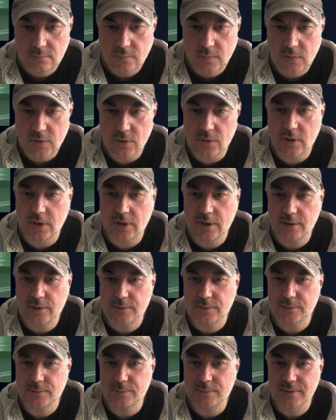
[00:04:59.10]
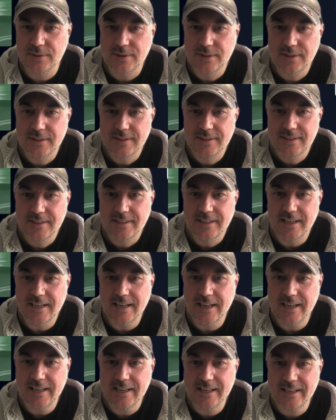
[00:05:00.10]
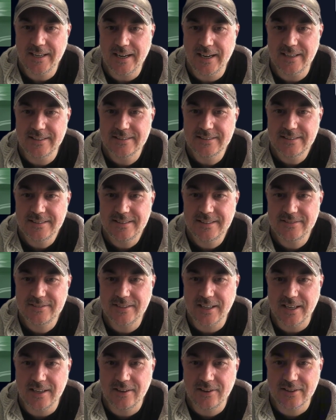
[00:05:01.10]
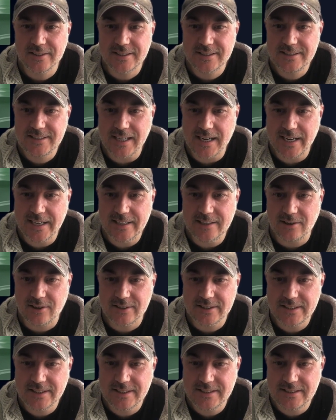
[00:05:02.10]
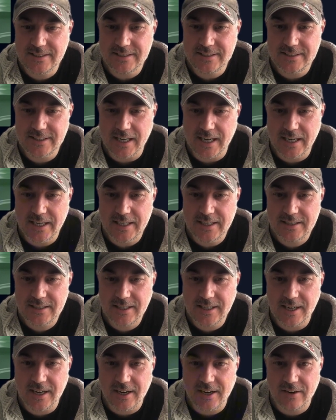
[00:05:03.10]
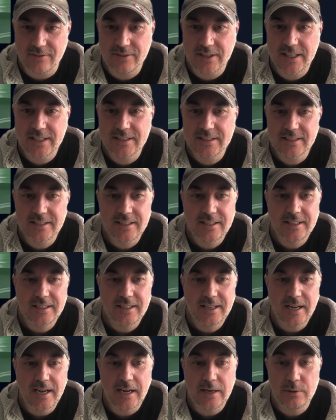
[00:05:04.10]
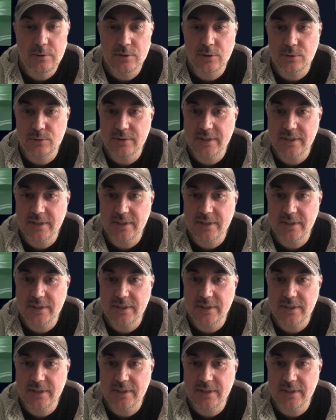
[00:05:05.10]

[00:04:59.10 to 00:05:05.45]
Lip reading: Whoa, And there you go. You've got like the jade eye. Is it jade carving? How cool